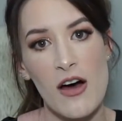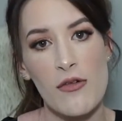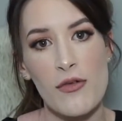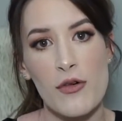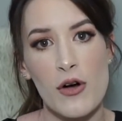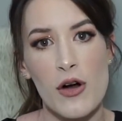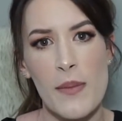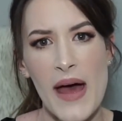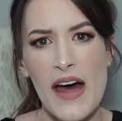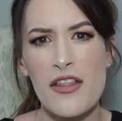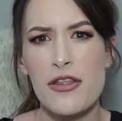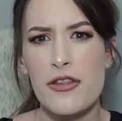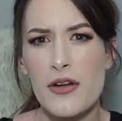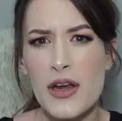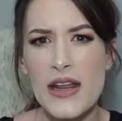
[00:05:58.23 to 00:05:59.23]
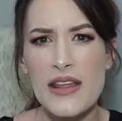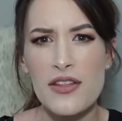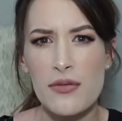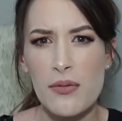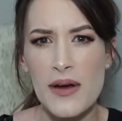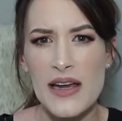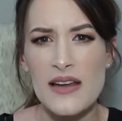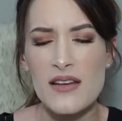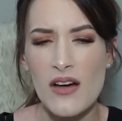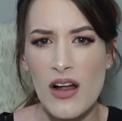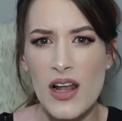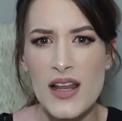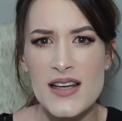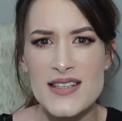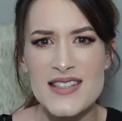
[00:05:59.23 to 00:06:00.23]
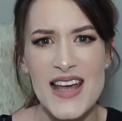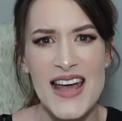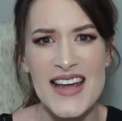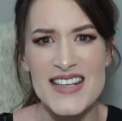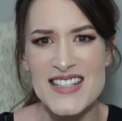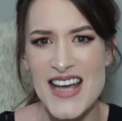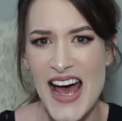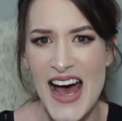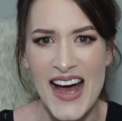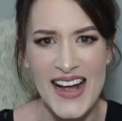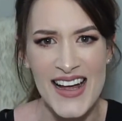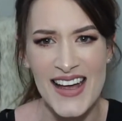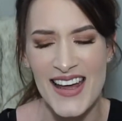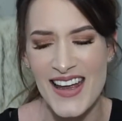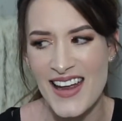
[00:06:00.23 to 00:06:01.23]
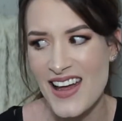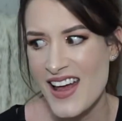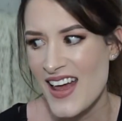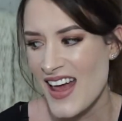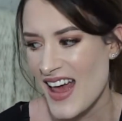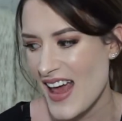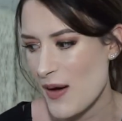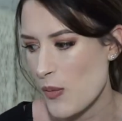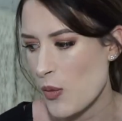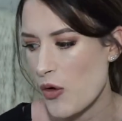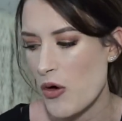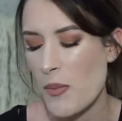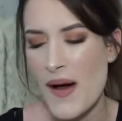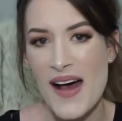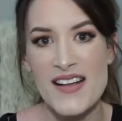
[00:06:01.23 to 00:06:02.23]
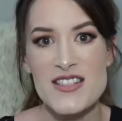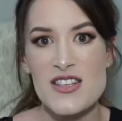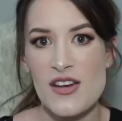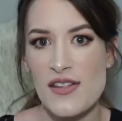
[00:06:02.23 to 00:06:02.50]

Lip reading: for about $33 at Target and Walmart, so